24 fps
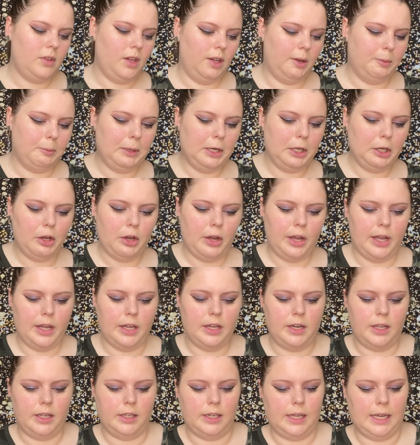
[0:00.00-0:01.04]
I'm gonna go
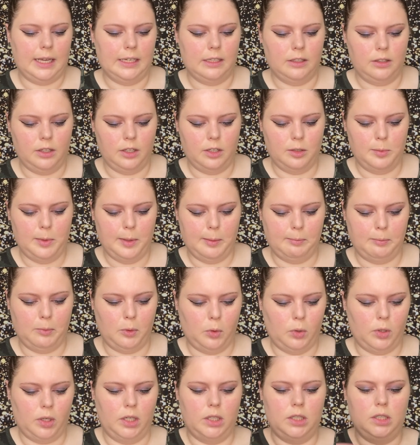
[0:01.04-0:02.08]
ahead and add a little bit
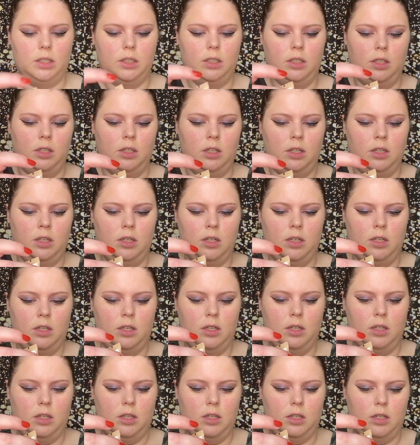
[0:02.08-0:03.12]
more
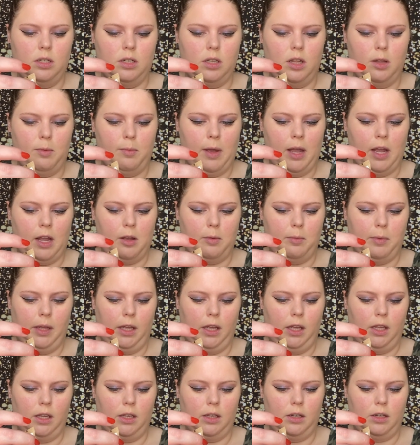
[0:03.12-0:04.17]
to the back of my
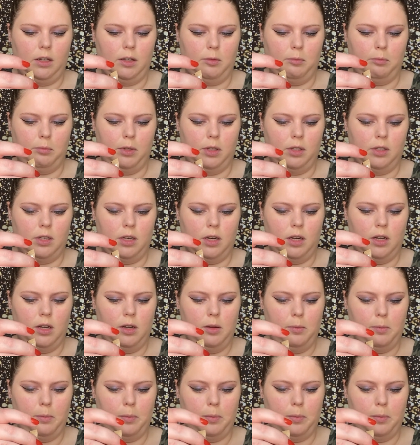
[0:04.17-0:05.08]
hand and build it up.